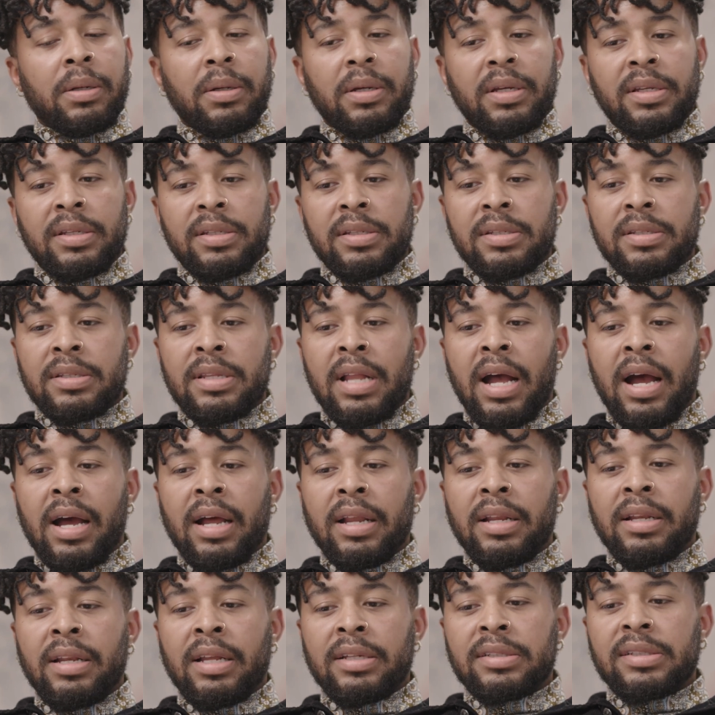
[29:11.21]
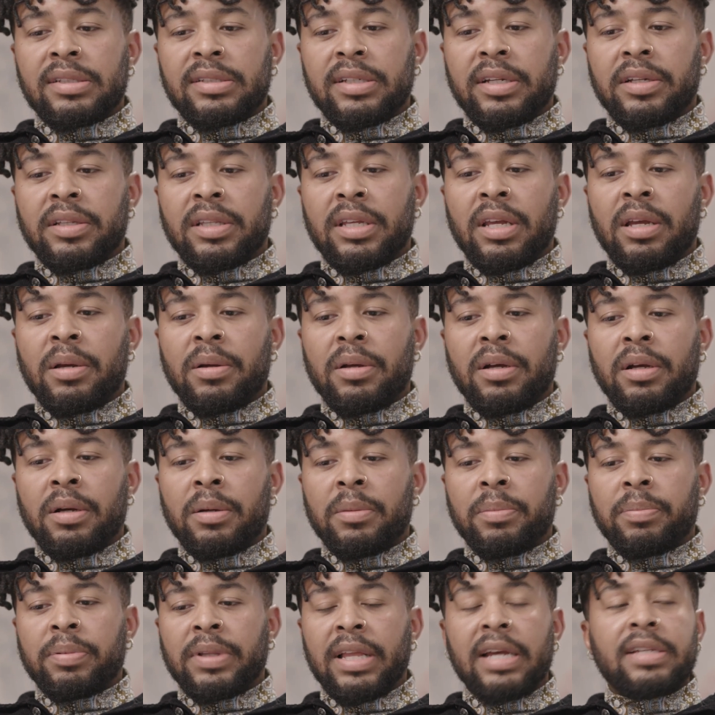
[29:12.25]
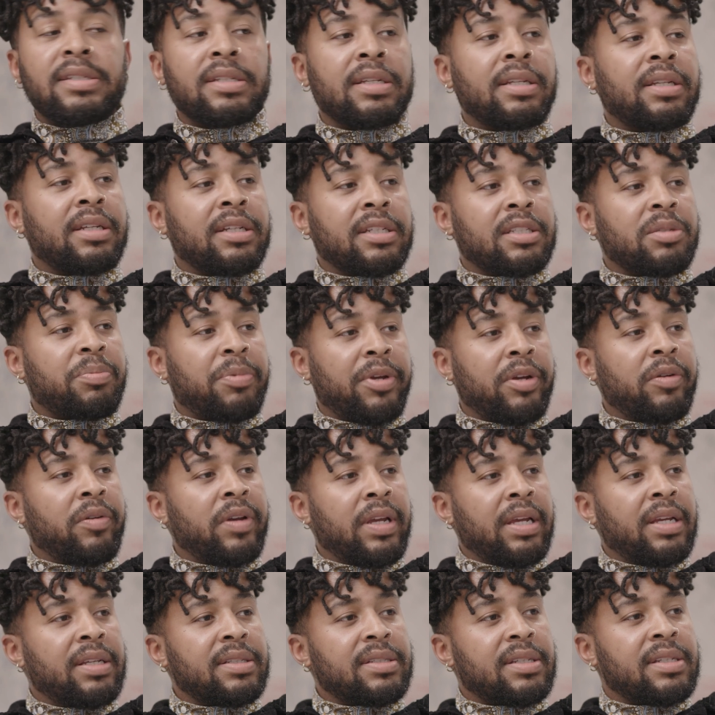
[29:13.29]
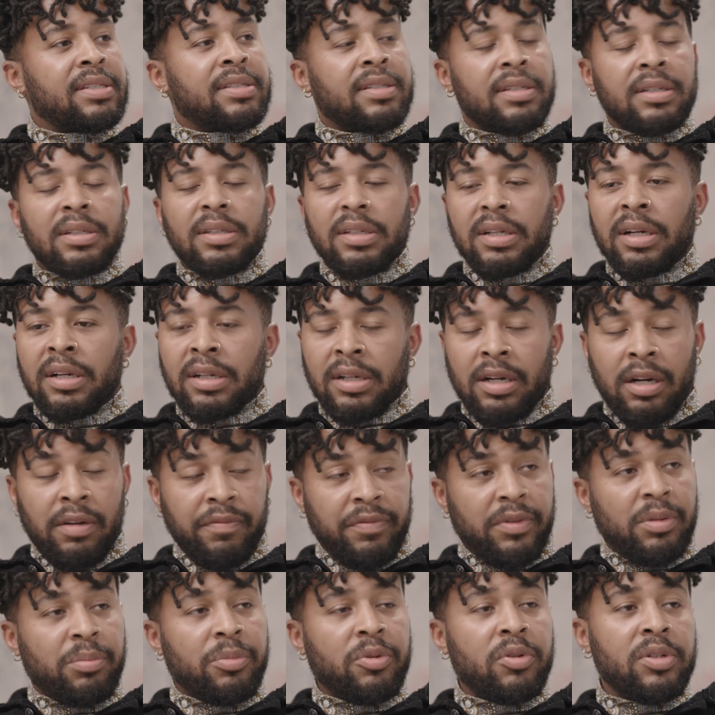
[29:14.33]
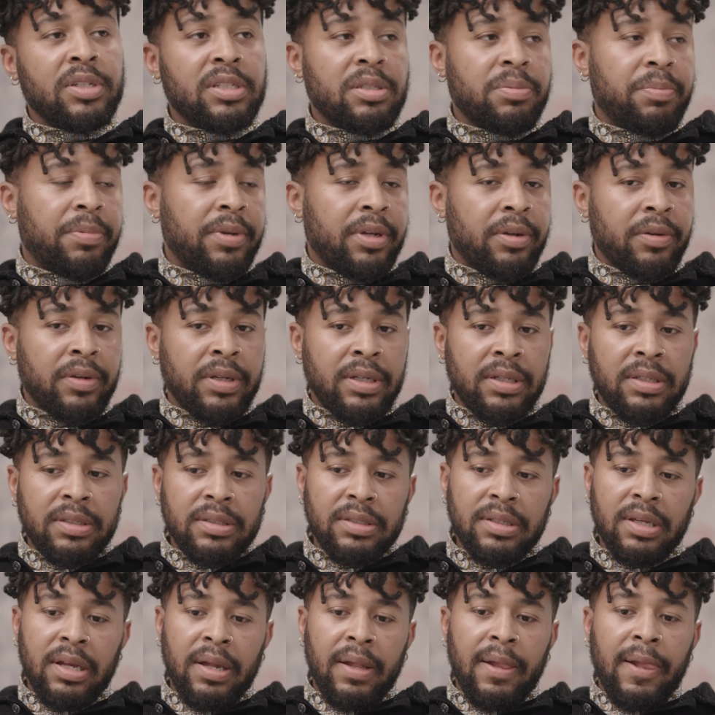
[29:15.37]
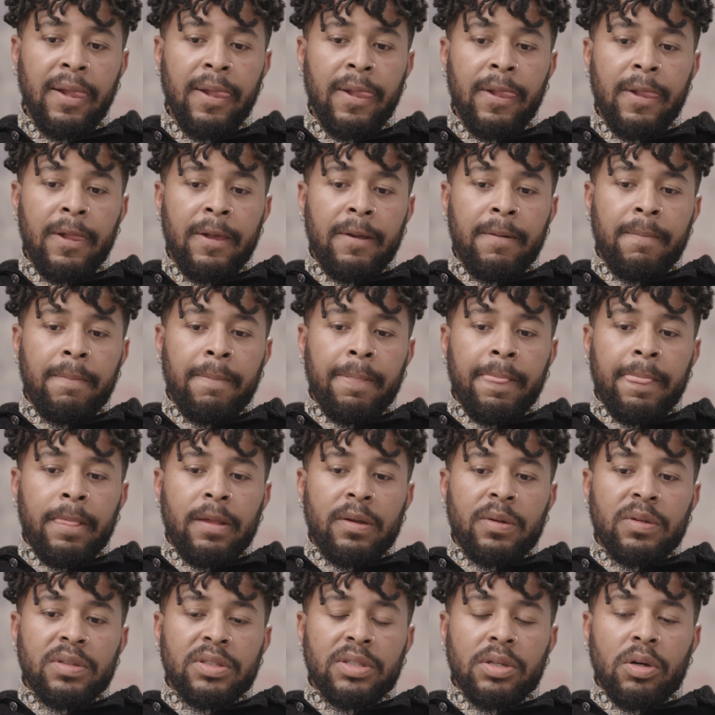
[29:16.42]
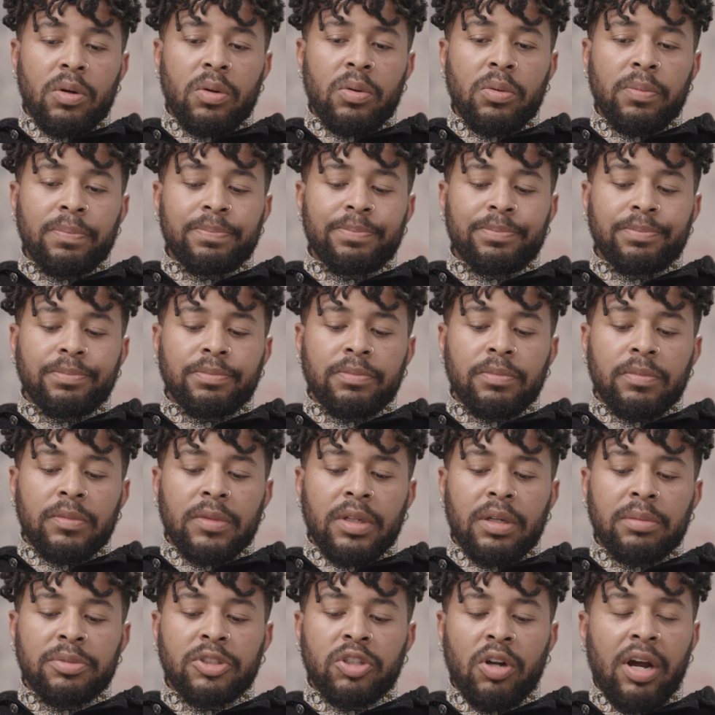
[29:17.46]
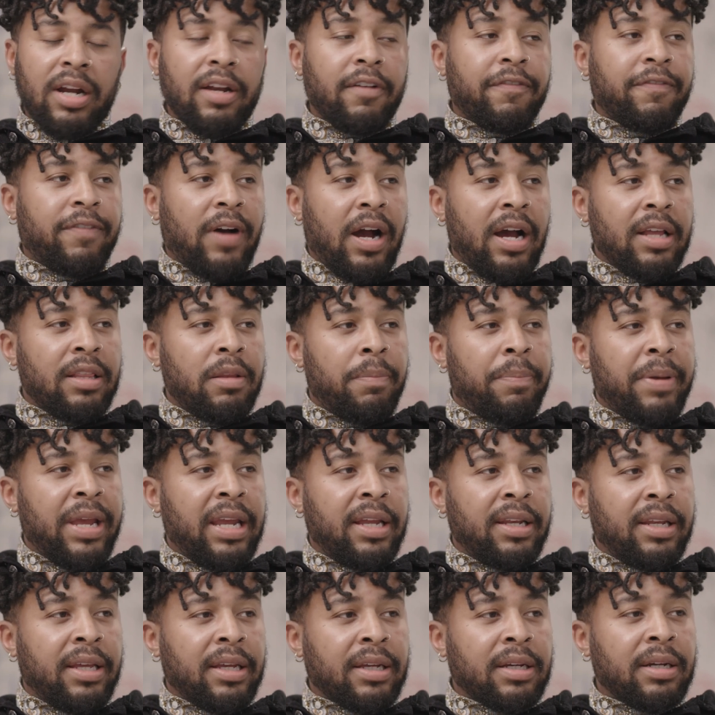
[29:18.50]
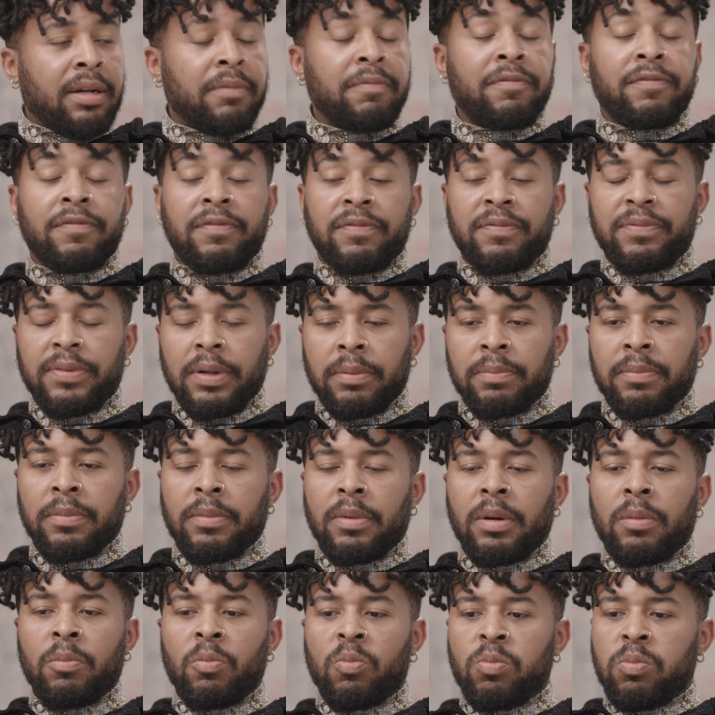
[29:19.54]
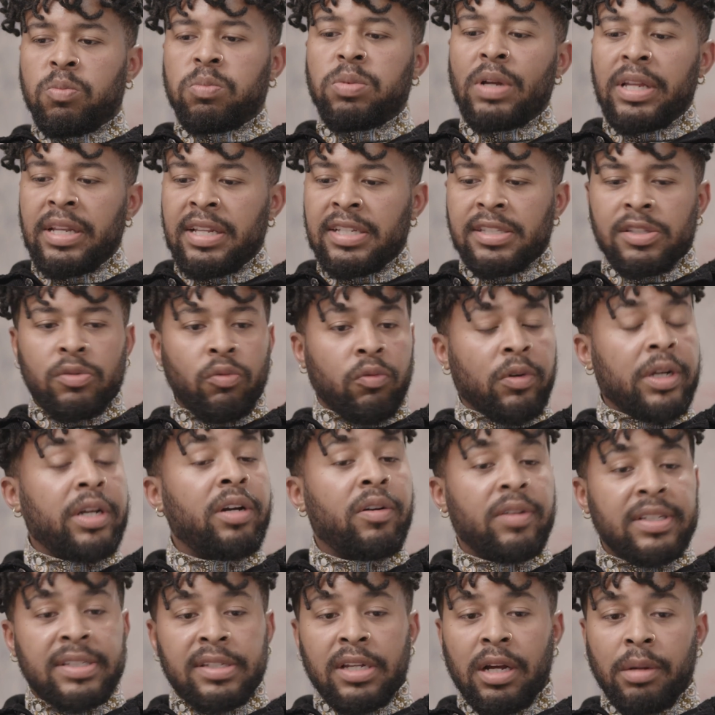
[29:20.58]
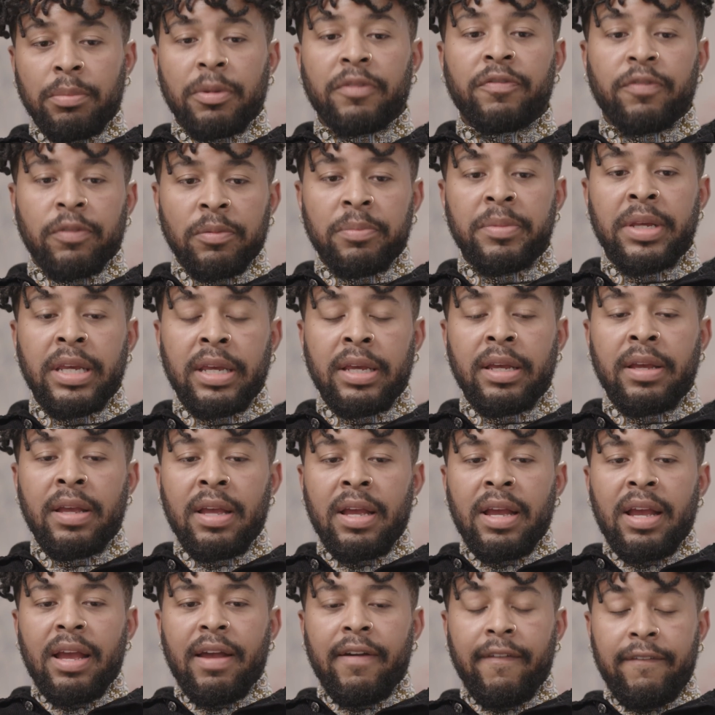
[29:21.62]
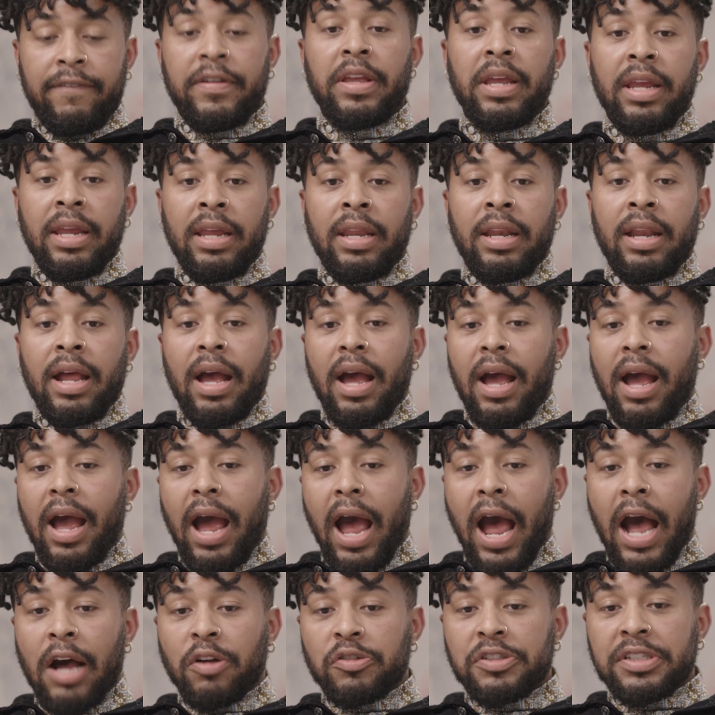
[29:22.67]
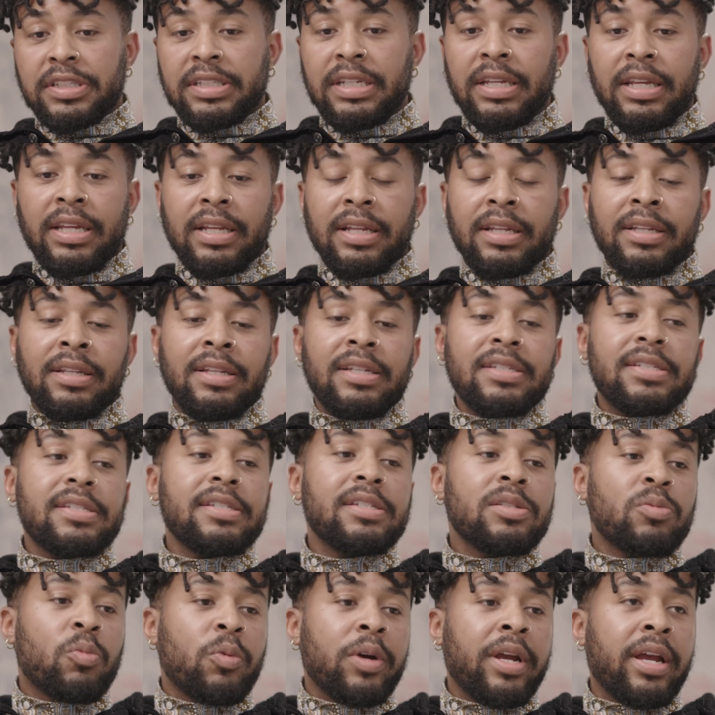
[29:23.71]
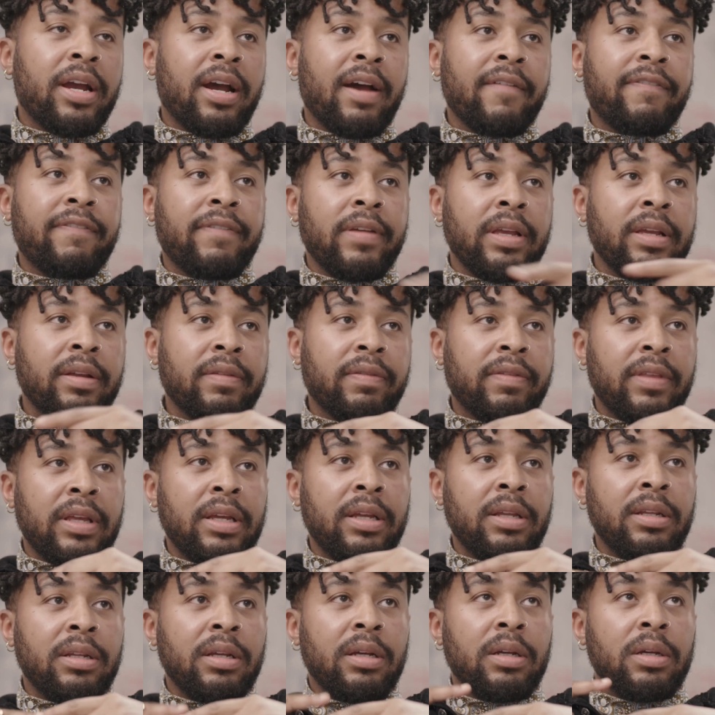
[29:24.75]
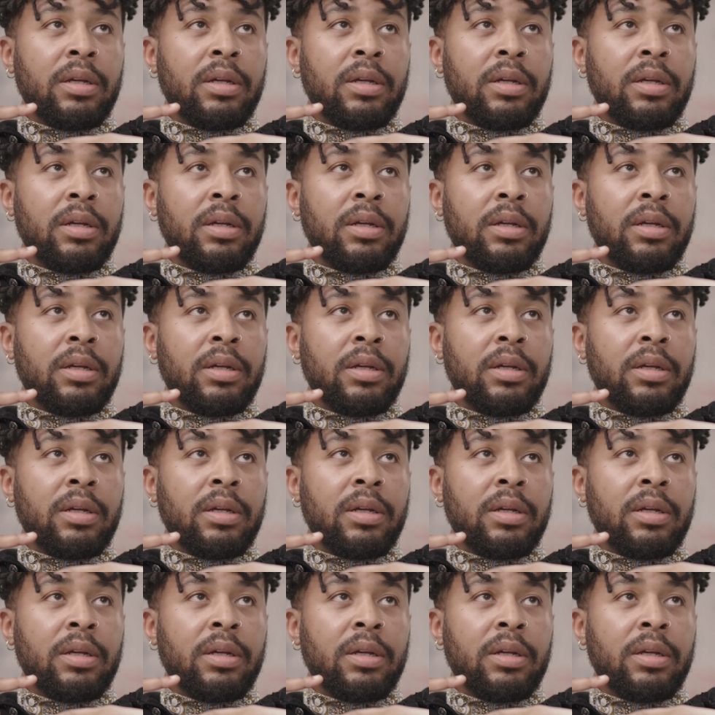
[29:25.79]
is not necessarily a pleasant experience. It's an uncomfortable experience. Mm-hmm. So I'm trying to find the painting. And it's real. It's coming from me, and then I'll see it. And this is where I think that